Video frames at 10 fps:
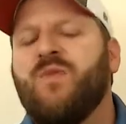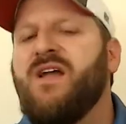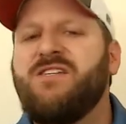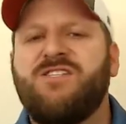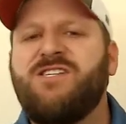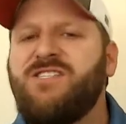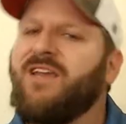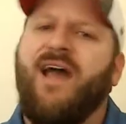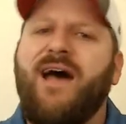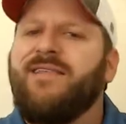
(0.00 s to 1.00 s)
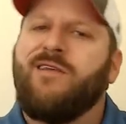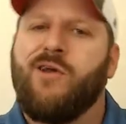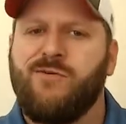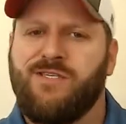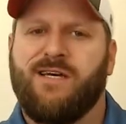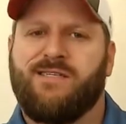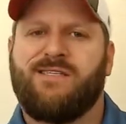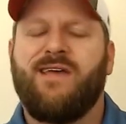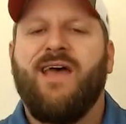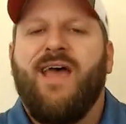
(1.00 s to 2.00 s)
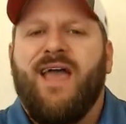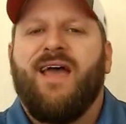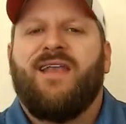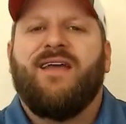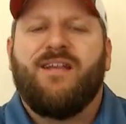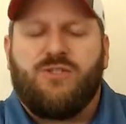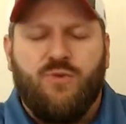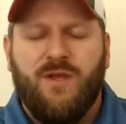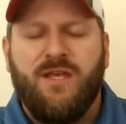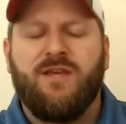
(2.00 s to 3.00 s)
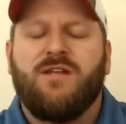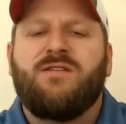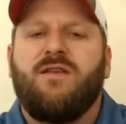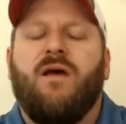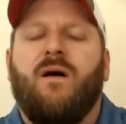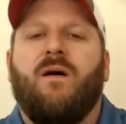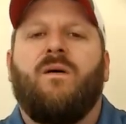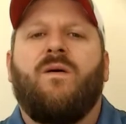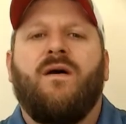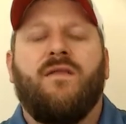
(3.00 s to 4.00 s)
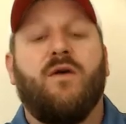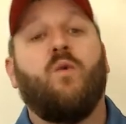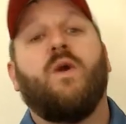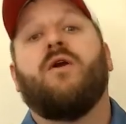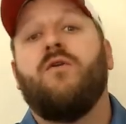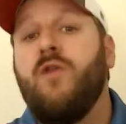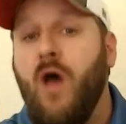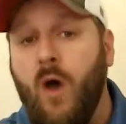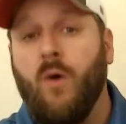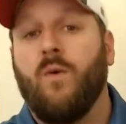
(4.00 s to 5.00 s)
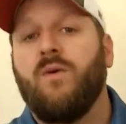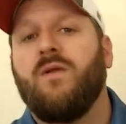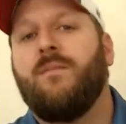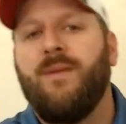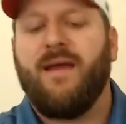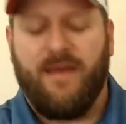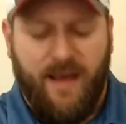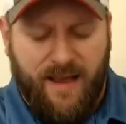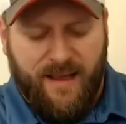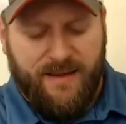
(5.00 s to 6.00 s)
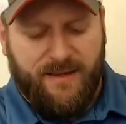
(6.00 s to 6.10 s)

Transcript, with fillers: He's just a God that knows us. And it's really good to know that we are known by God.